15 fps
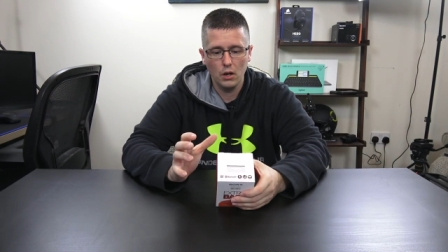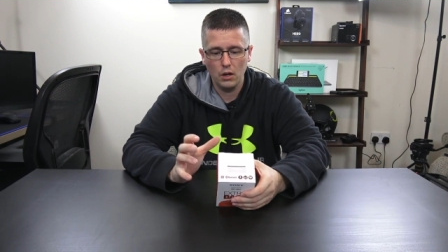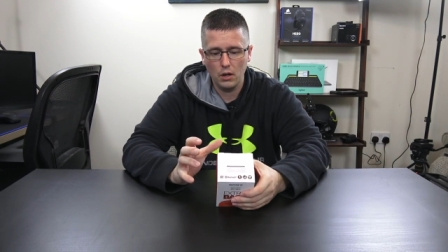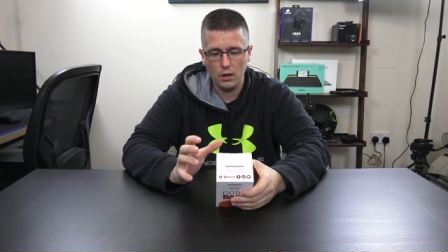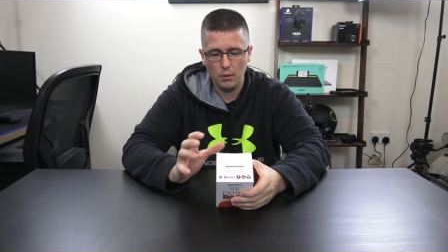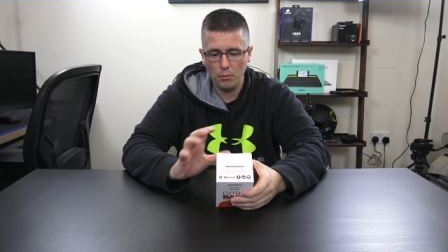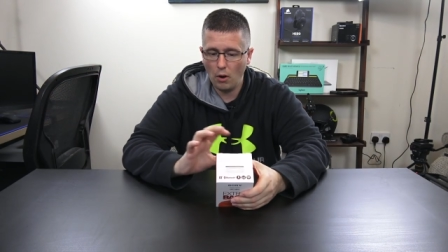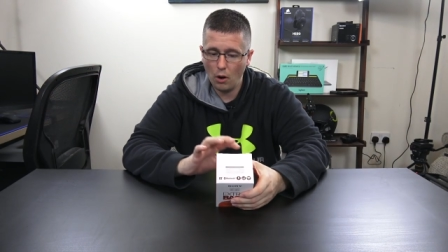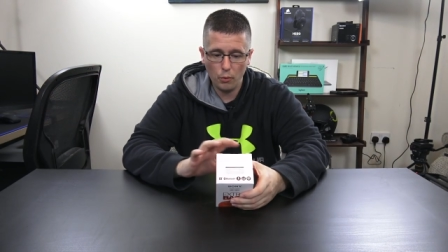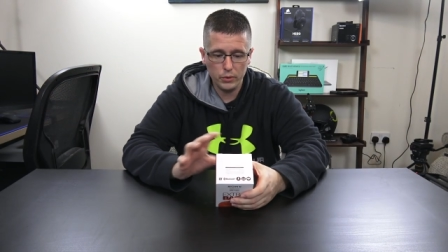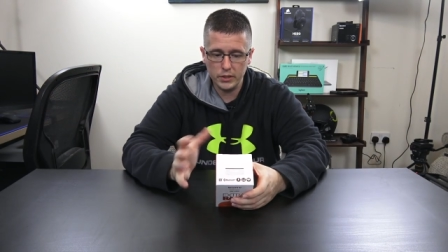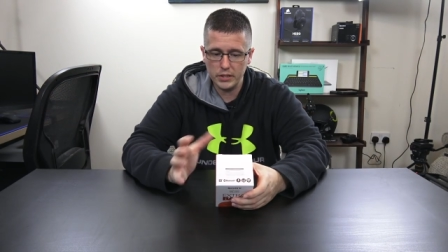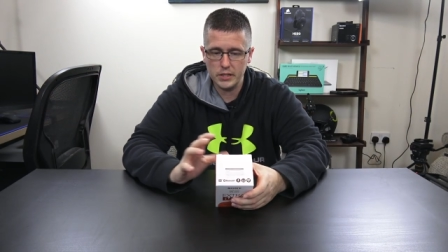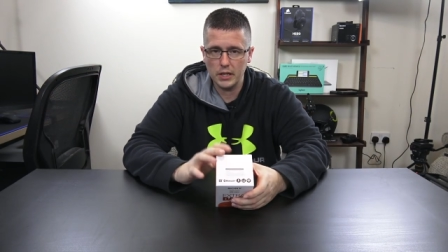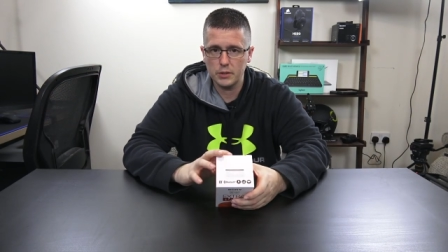um, all with
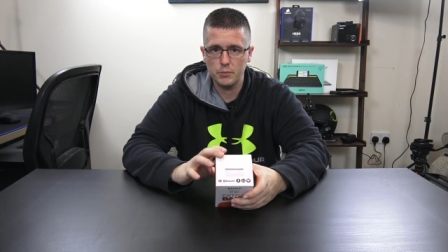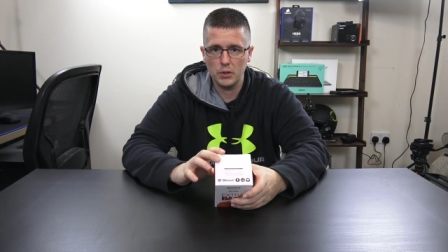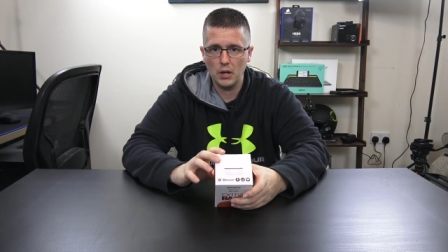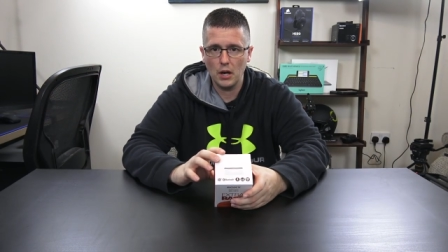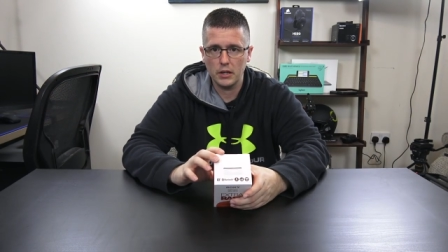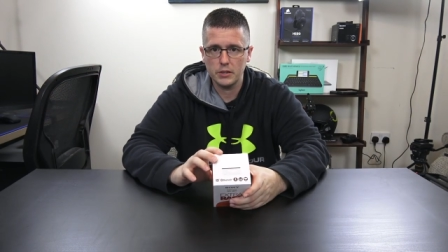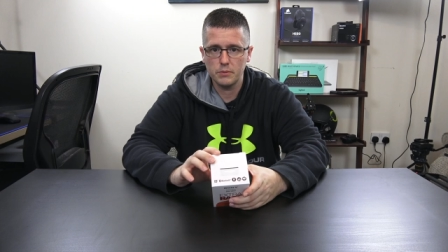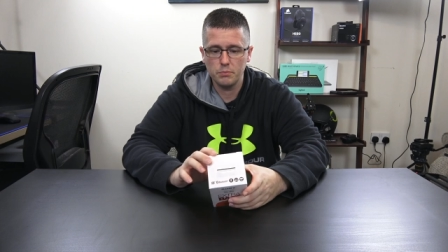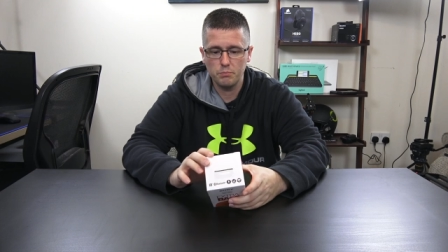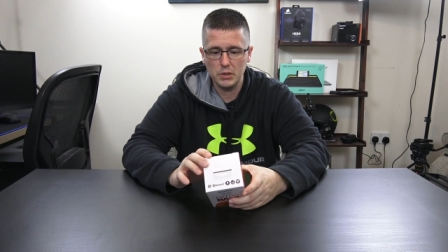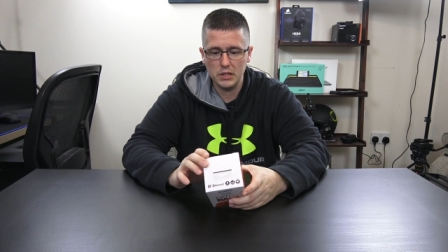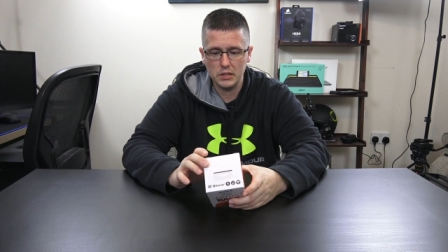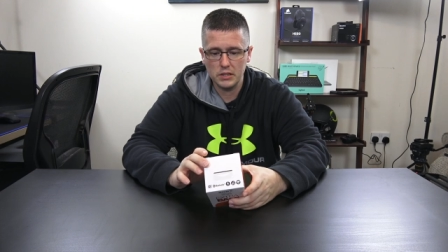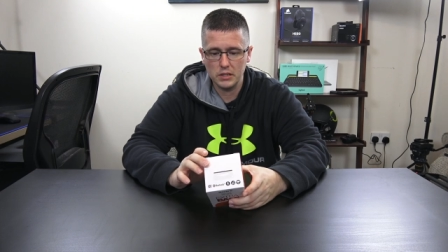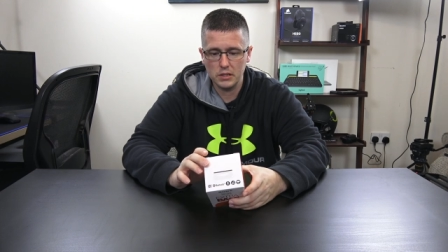these XB,
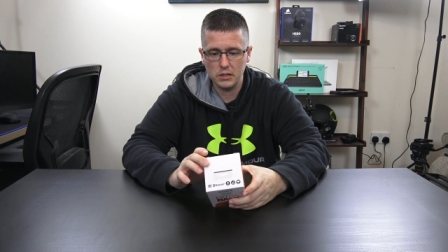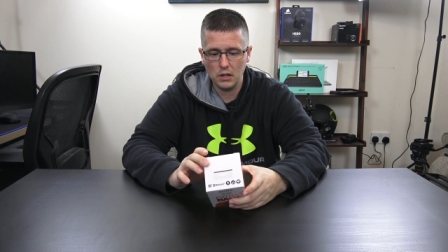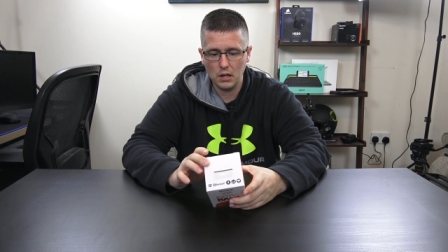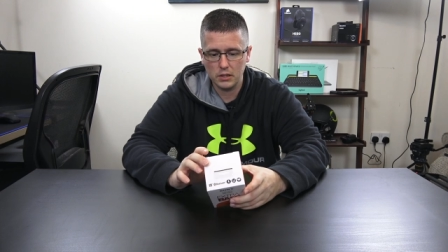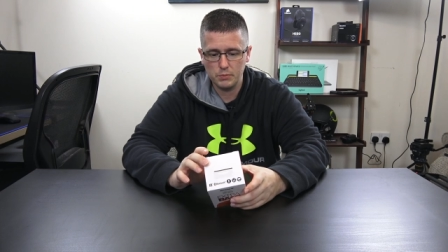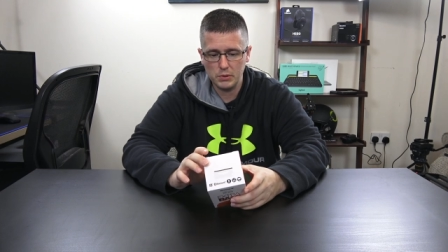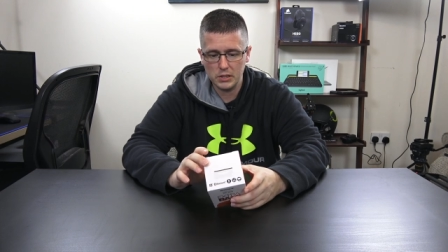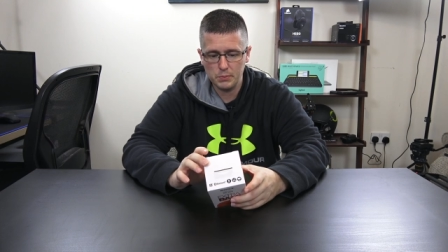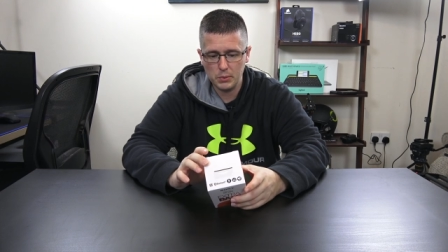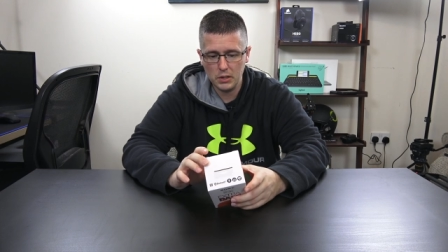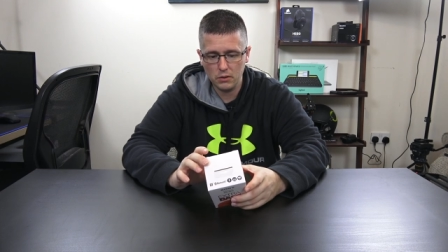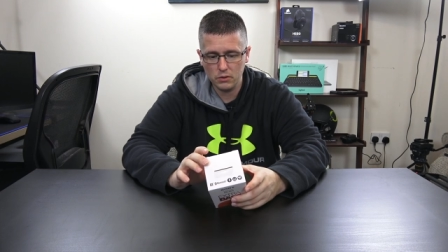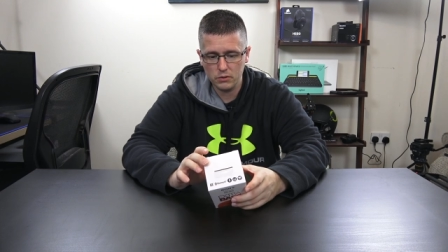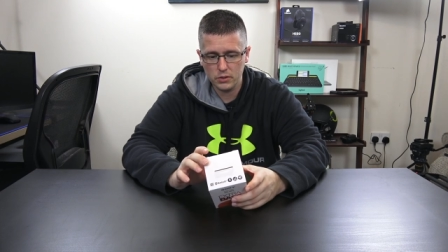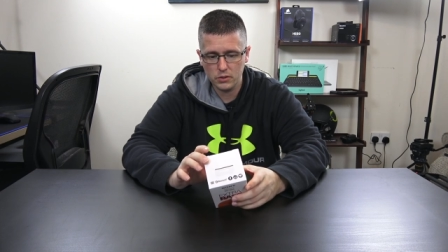XB, XB
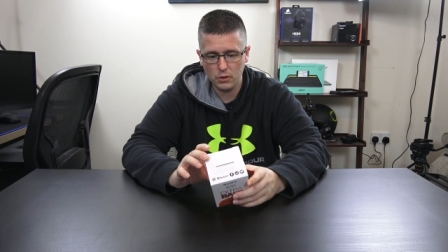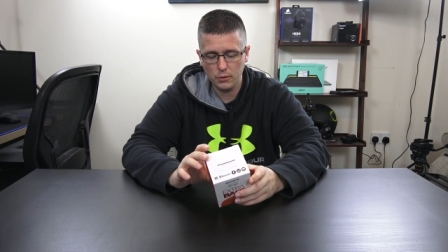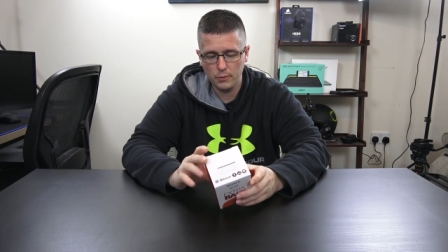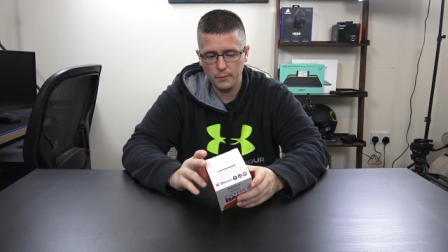speakers. So